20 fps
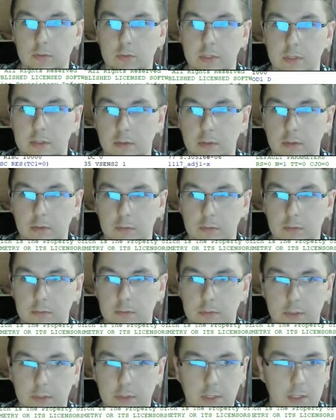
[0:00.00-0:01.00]

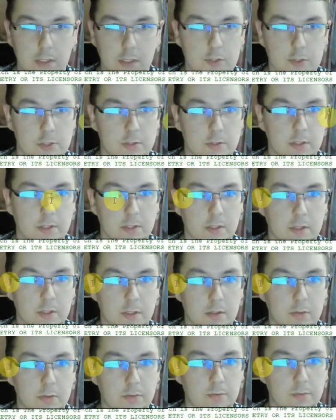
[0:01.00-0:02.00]
include it, actually
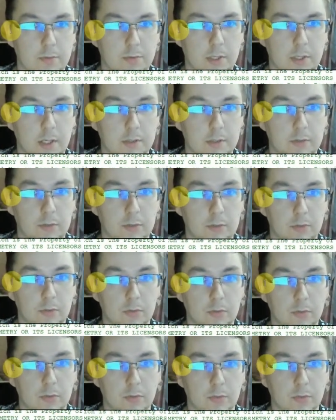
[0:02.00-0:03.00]
you had
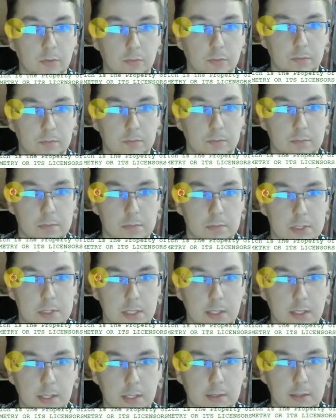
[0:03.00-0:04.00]
to
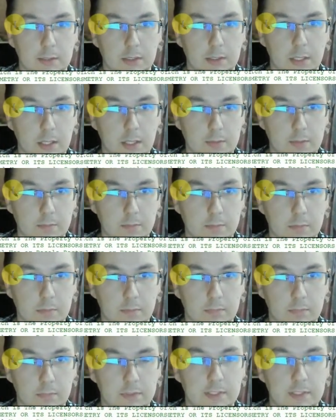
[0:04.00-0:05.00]
select the name,
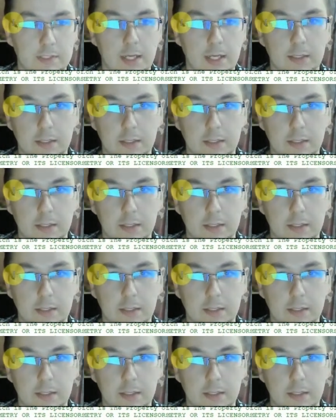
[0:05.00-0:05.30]
then